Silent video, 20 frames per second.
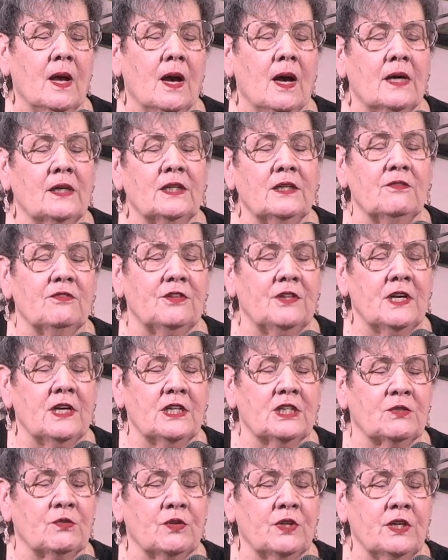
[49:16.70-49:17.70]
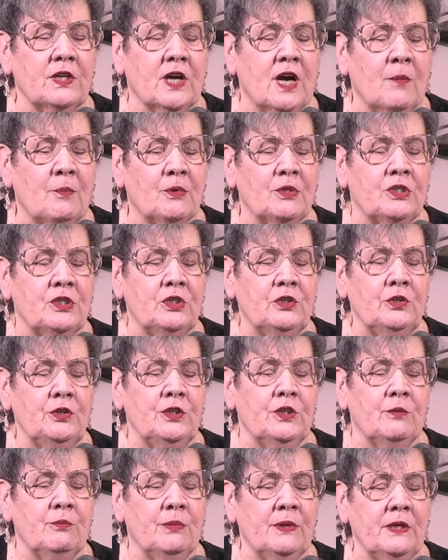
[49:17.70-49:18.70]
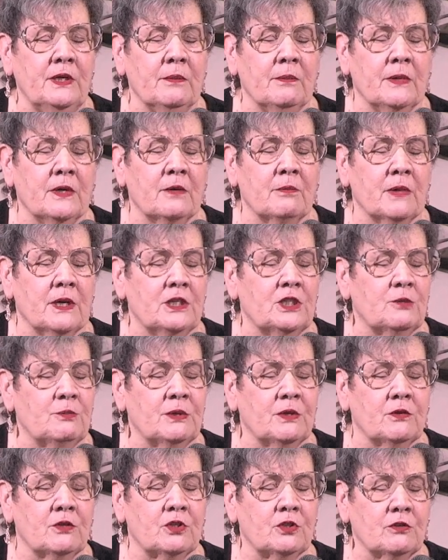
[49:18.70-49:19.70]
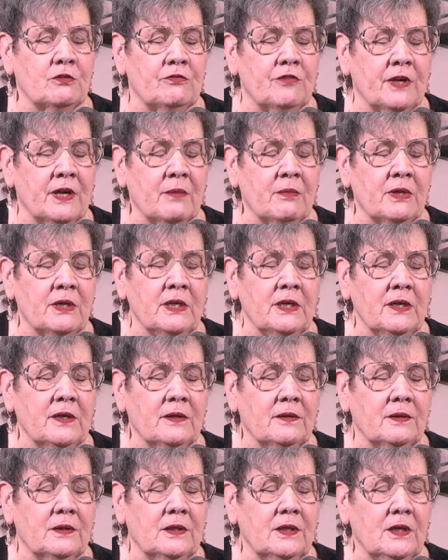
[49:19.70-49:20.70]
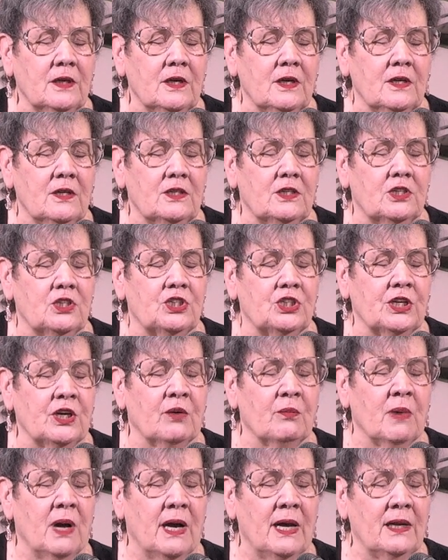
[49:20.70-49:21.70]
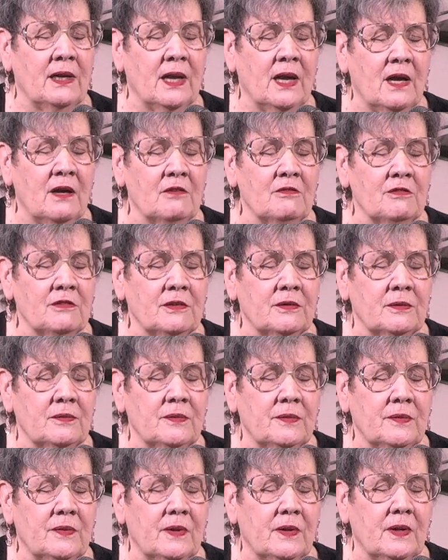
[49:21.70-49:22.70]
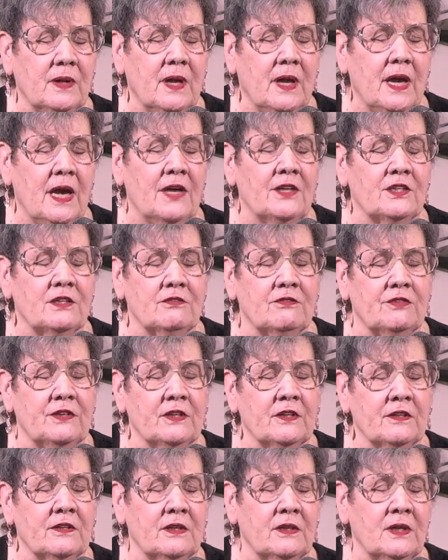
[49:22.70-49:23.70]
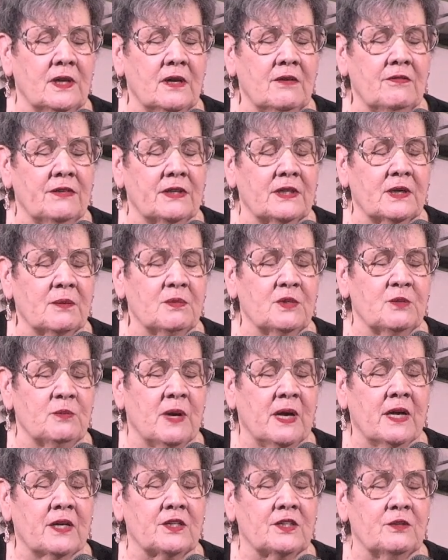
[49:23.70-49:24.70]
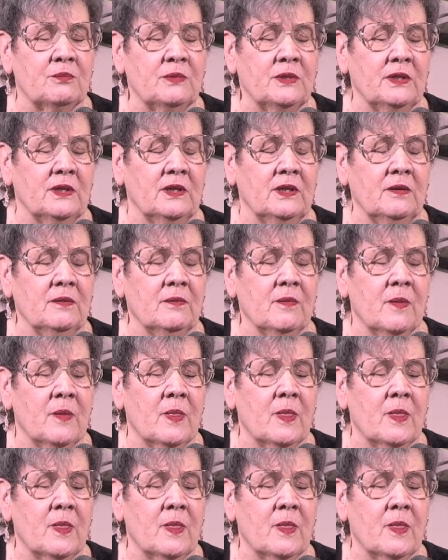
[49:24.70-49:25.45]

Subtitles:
I give thanks for the opportunity to be among my spiritual family, to share my love, and to feel the love that comes back to me.